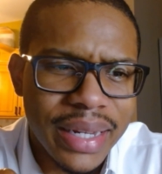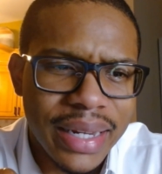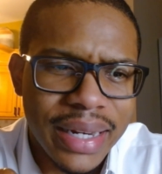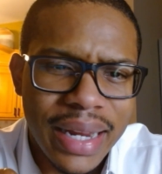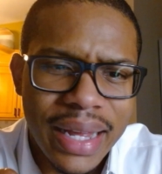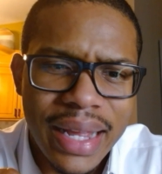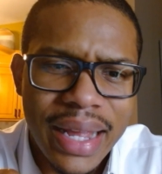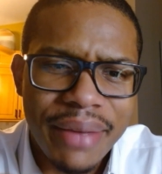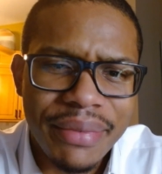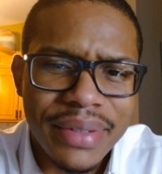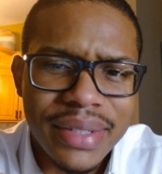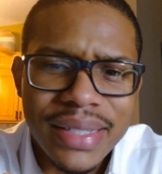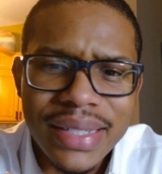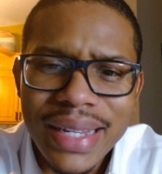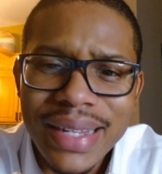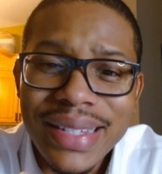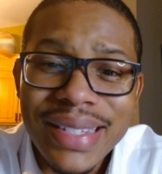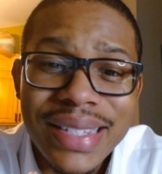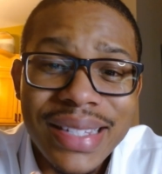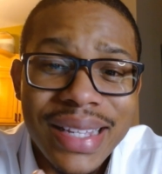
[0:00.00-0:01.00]
and I have to
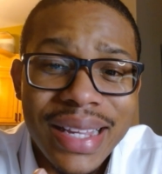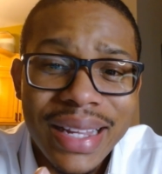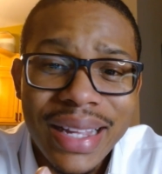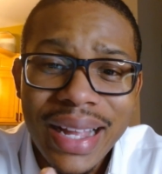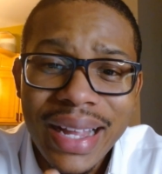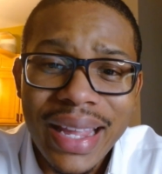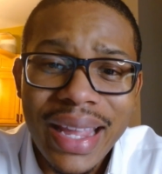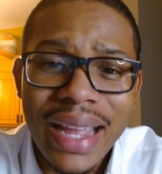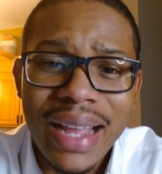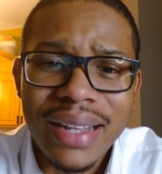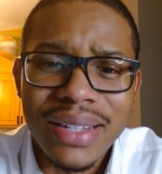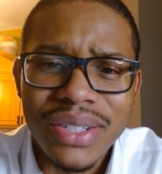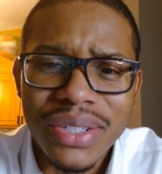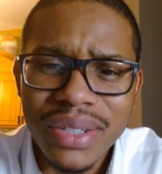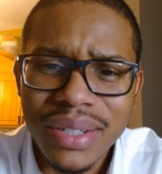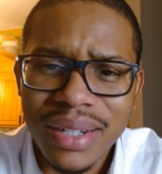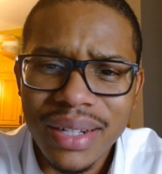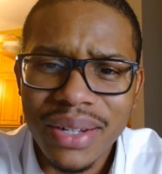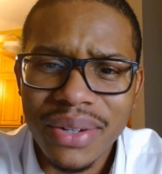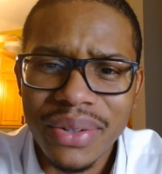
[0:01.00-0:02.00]
say sick, I can't
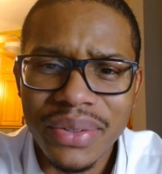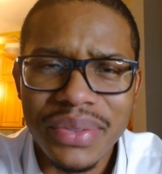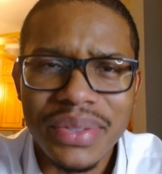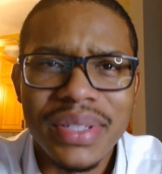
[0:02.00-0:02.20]
sugarcoat,